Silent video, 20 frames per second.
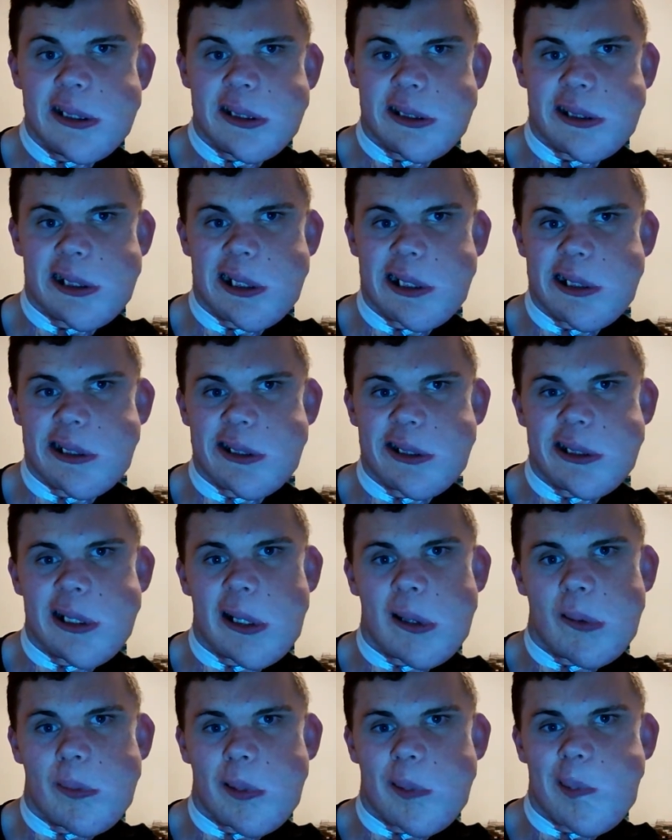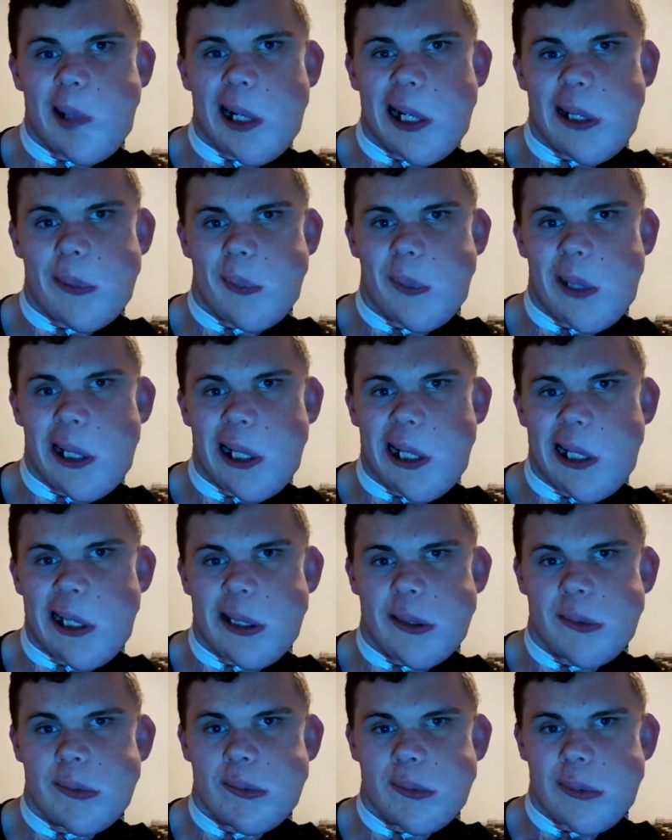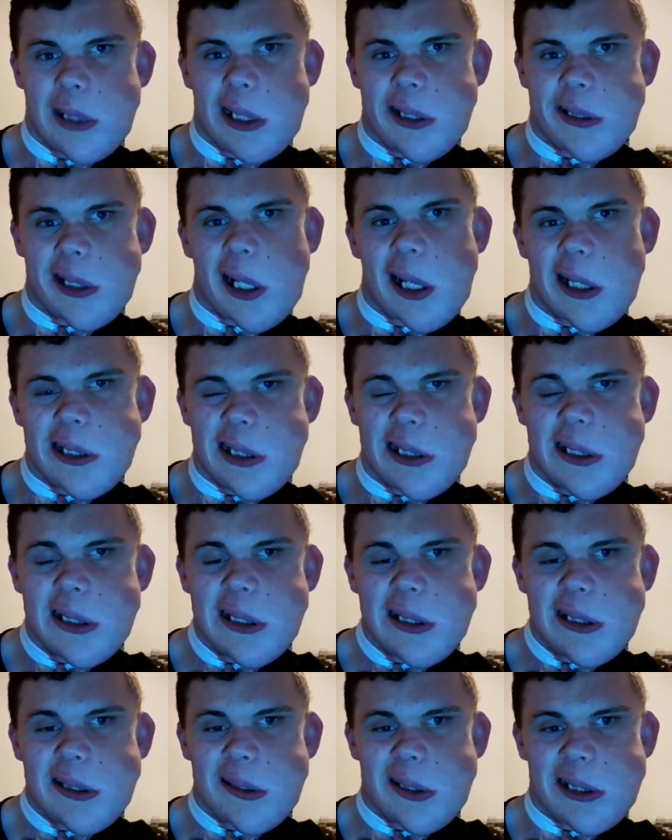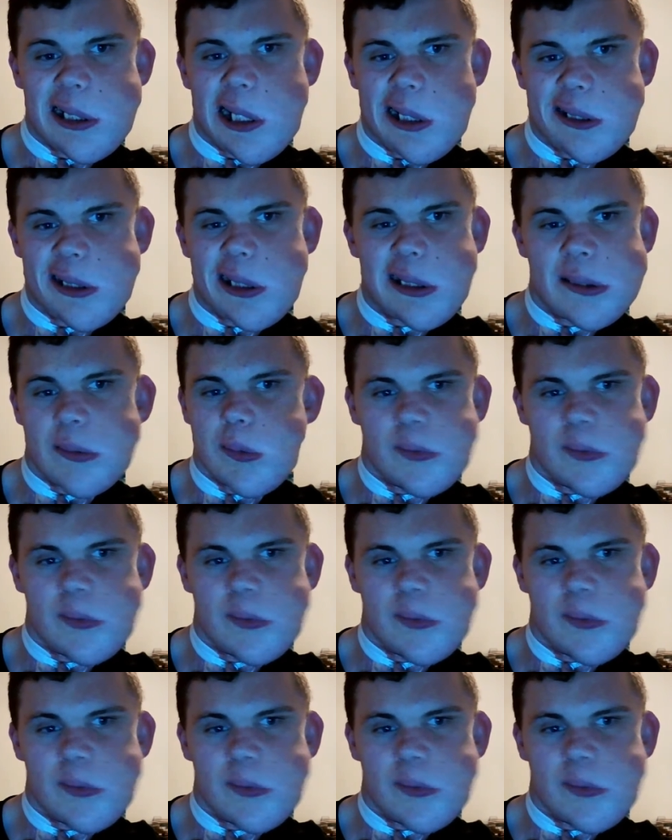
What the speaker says: So the fact that, to be honest, I just